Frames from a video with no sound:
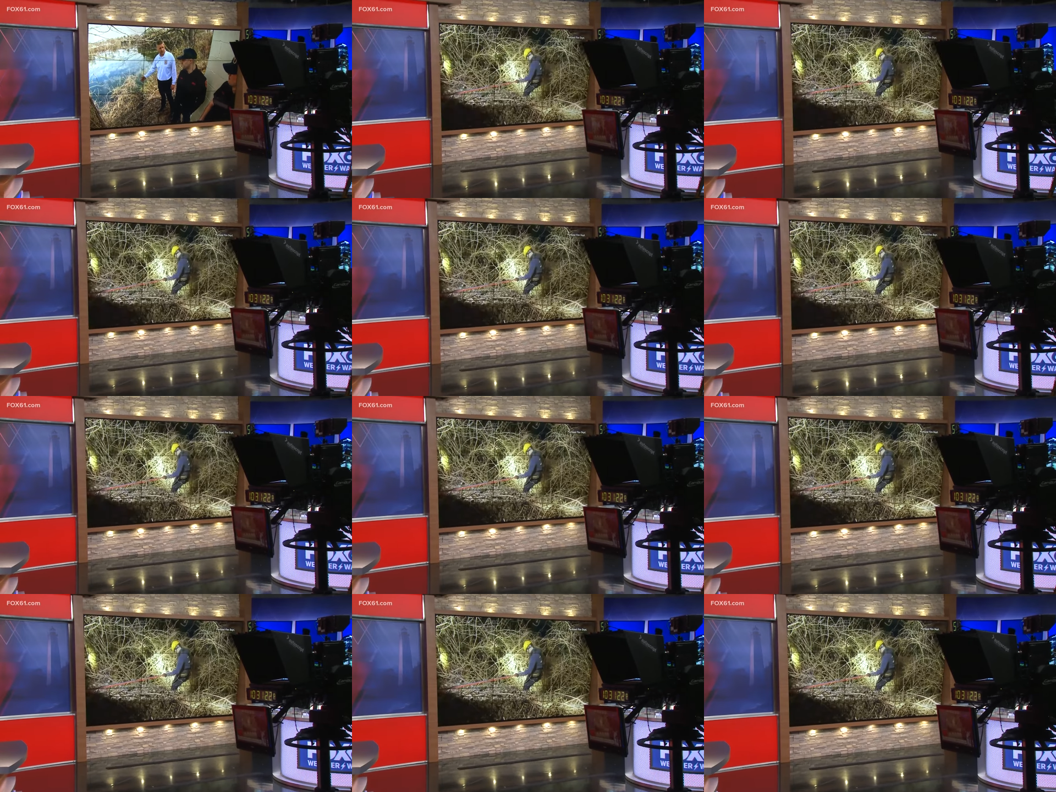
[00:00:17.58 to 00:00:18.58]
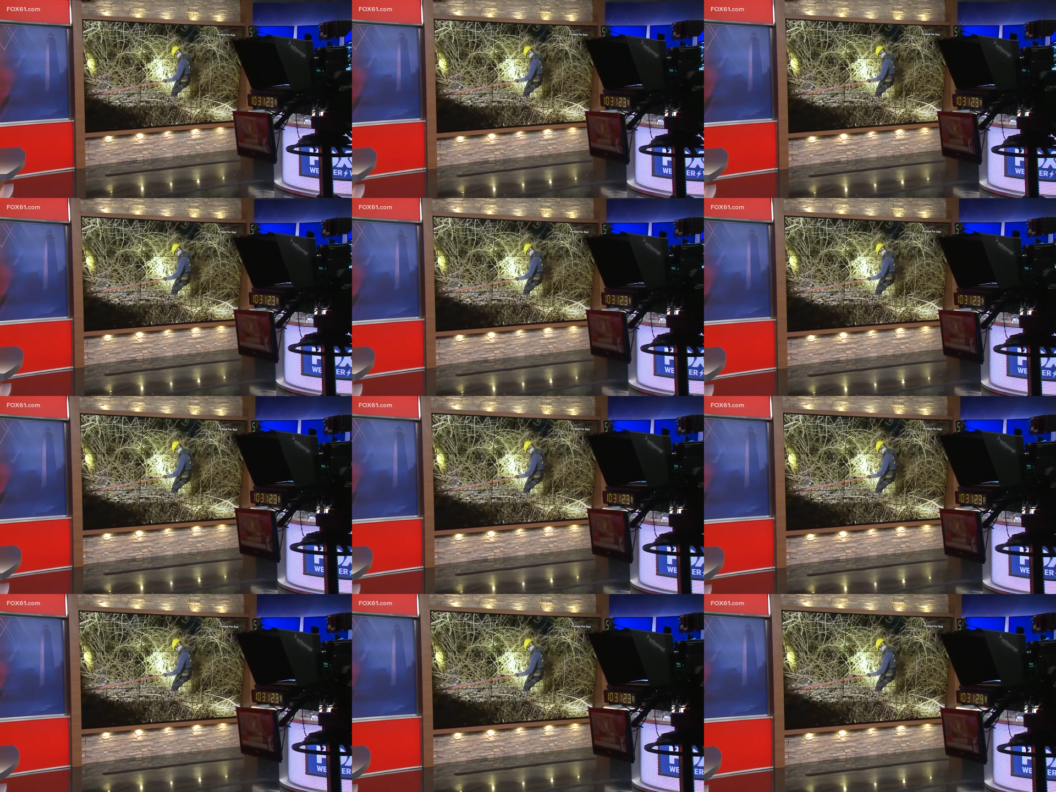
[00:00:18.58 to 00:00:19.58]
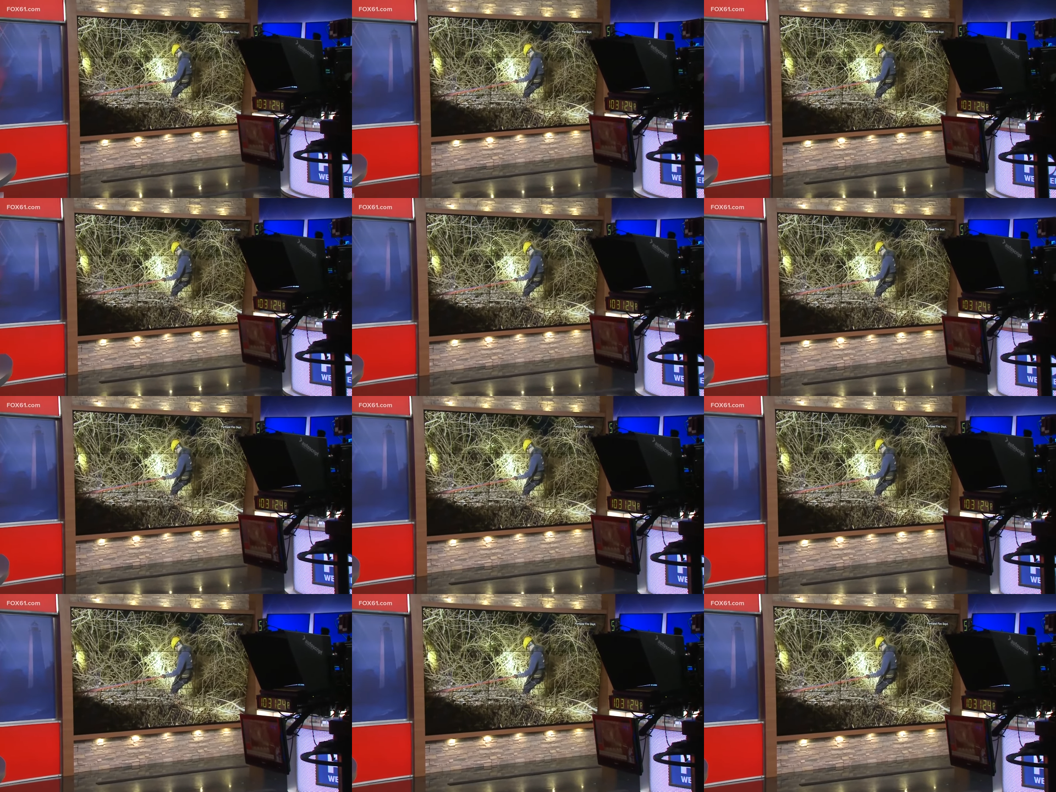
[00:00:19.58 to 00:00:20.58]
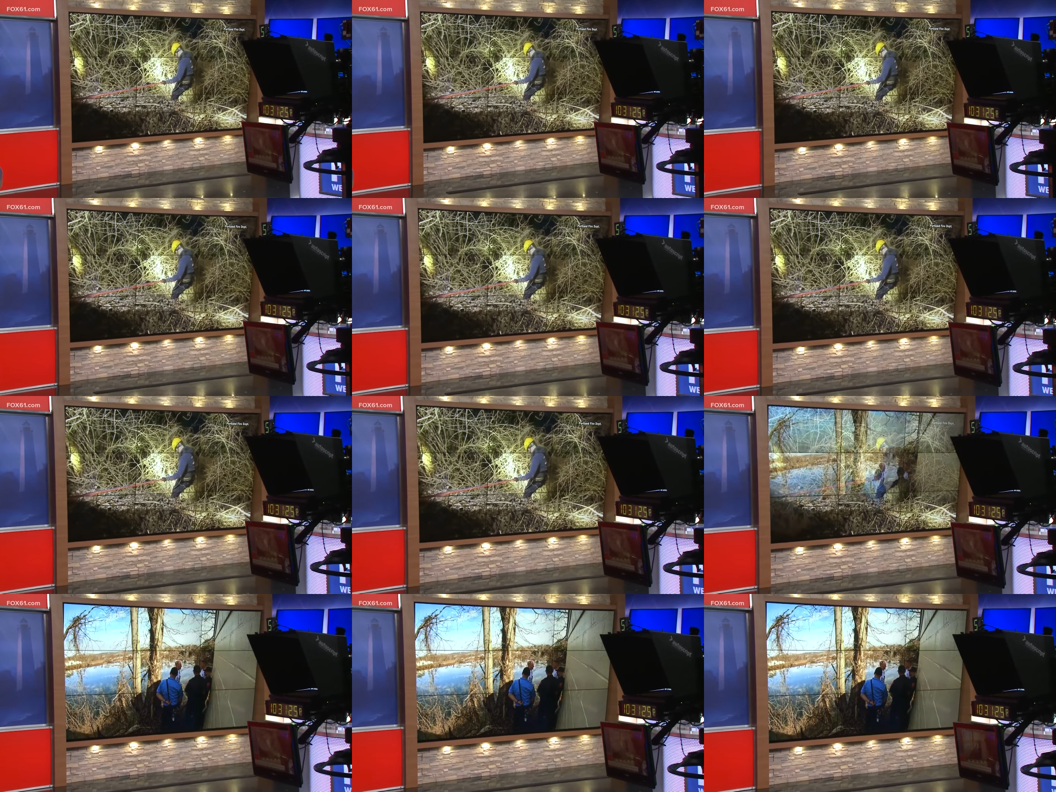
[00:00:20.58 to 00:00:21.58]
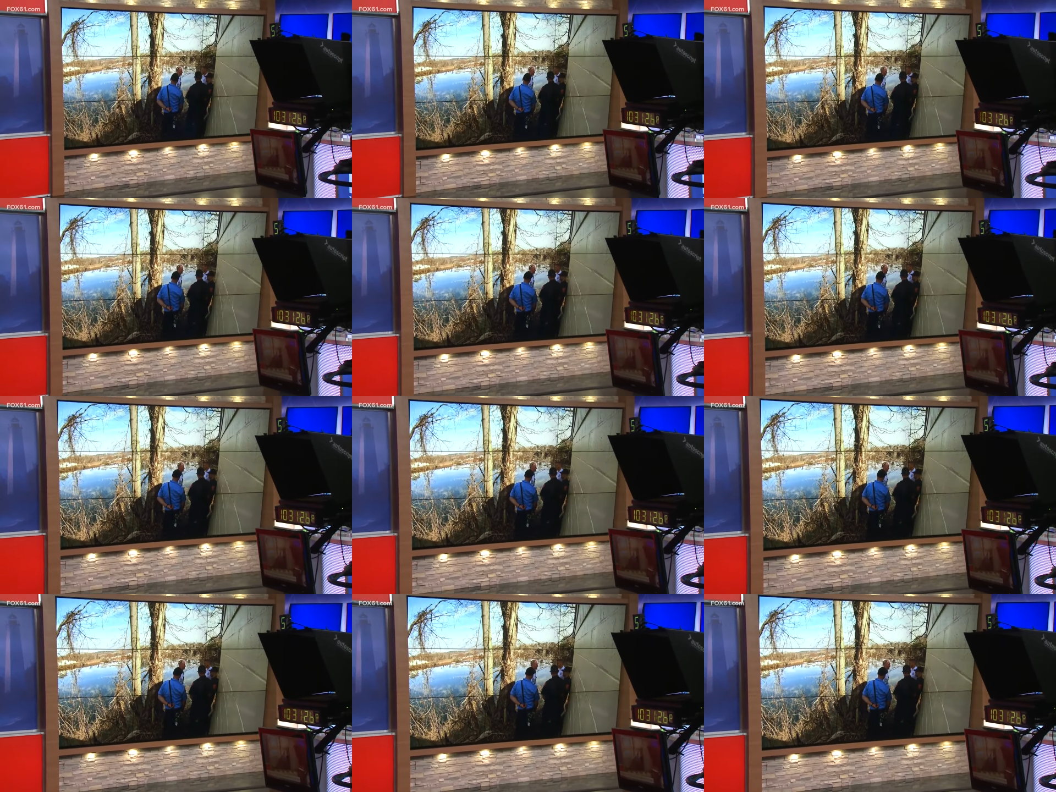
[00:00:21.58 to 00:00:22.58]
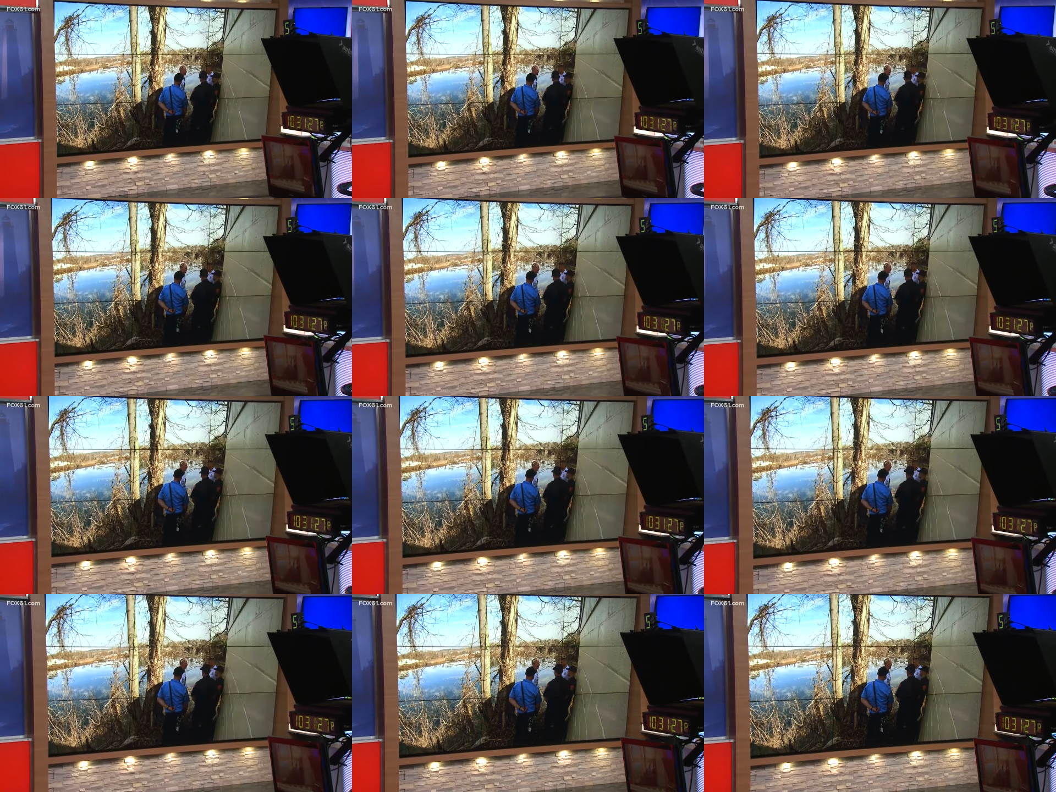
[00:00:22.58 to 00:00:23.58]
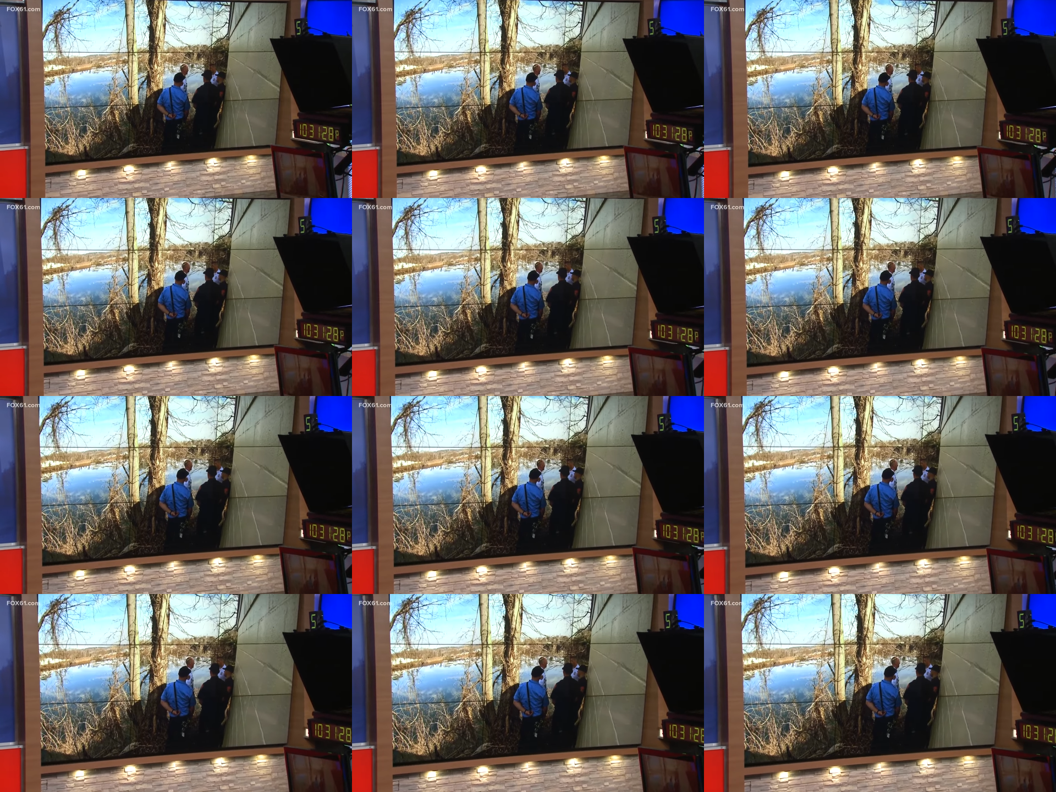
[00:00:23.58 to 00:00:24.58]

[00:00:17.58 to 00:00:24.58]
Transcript: [unreadable: no face in view]